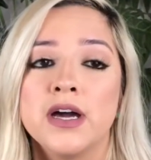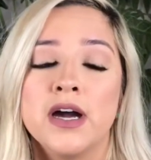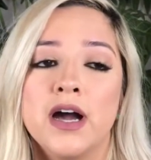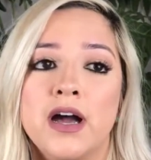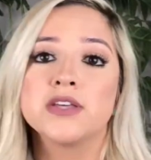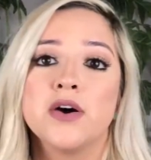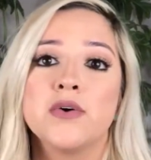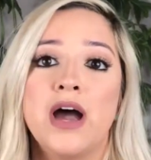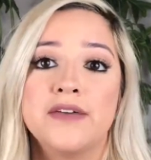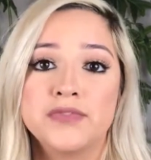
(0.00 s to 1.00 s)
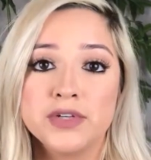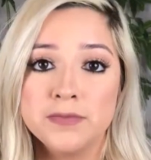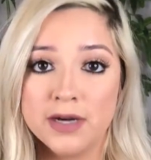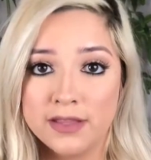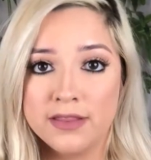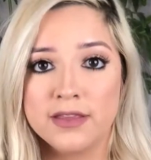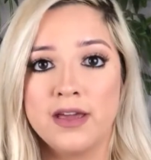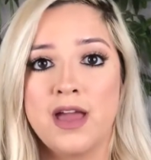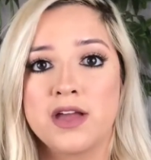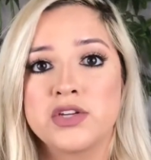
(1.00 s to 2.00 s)
So after a month, I
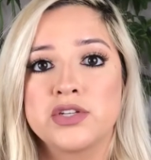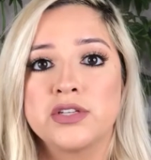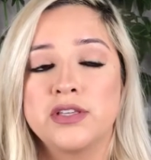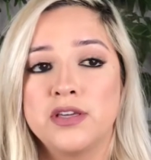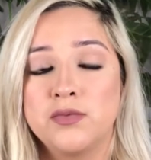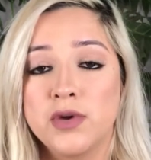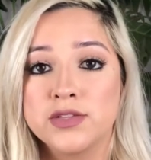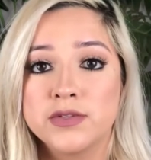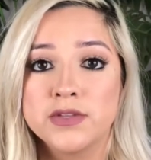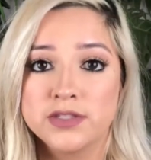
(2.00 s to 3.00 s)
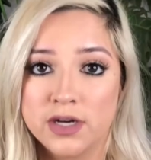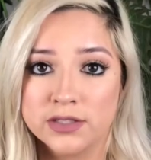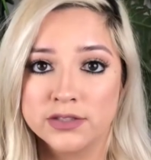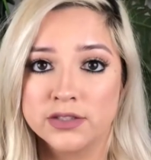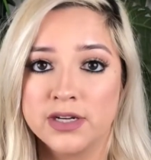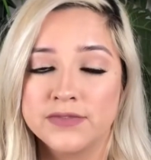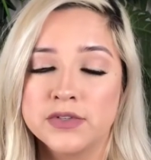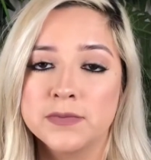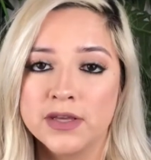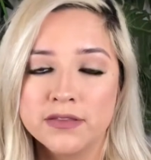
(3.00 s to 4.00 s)
actually went to the doctor. After
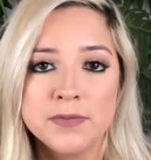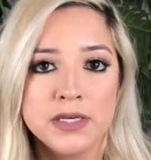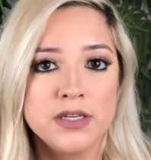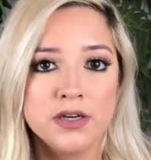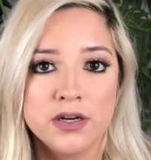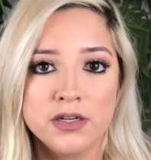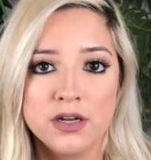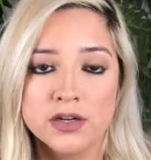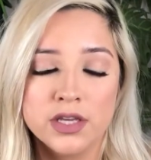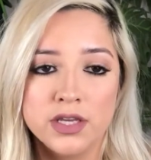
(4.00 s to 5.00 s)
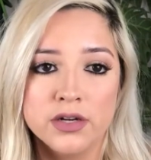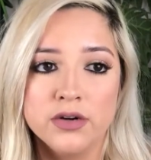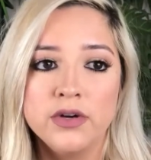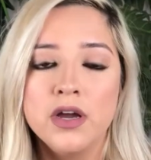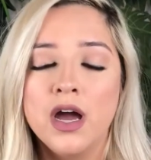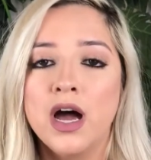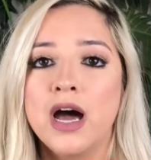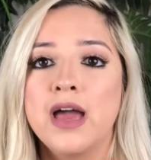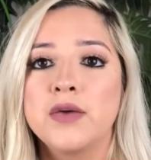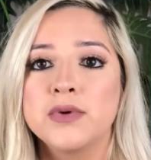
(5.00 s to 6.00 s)
a month of being on keto,
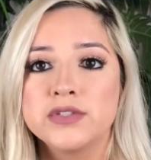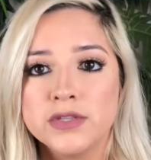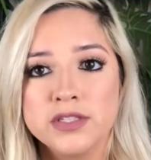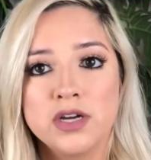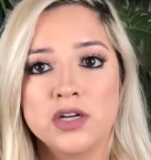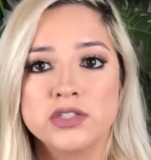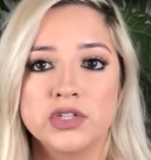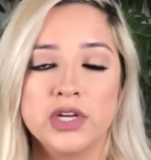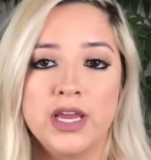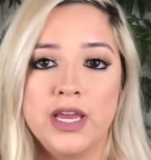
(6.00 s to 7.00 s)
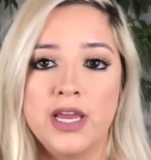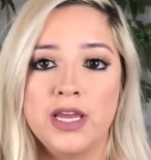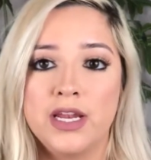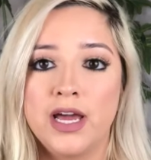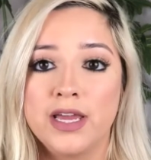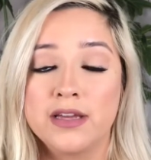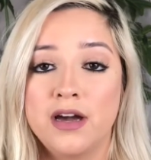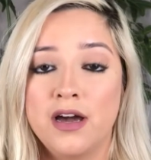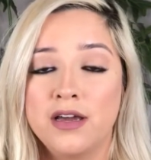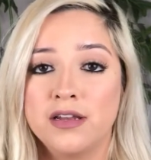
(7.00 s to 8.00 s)
I went to the doctor and I
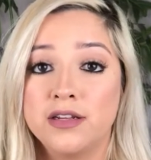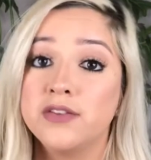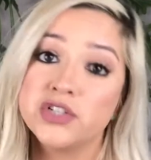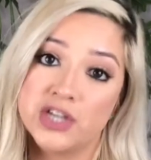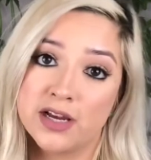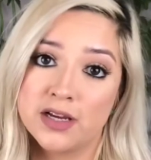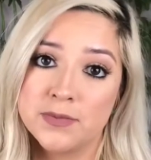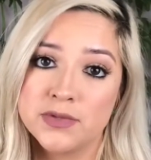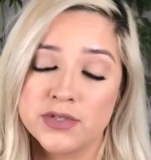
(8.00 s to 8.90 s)
got another checkup.